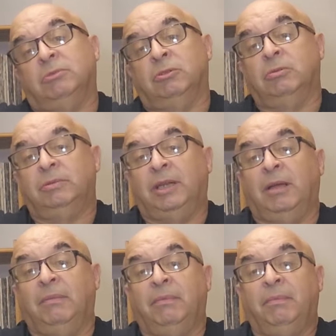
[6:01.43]
or
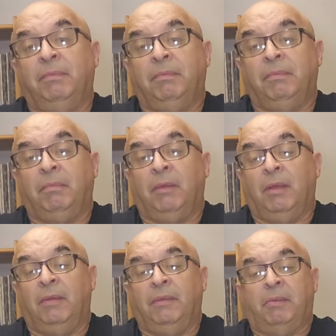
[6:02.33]

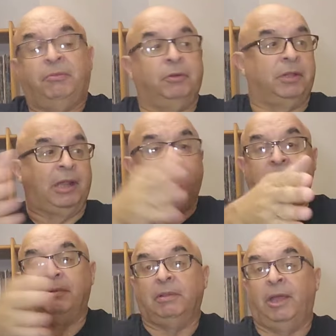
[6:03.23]
prefer
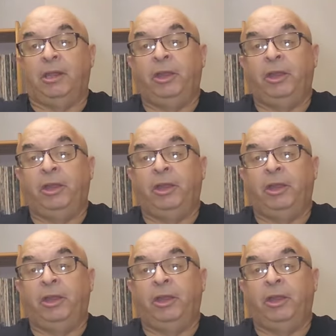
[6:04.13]
the later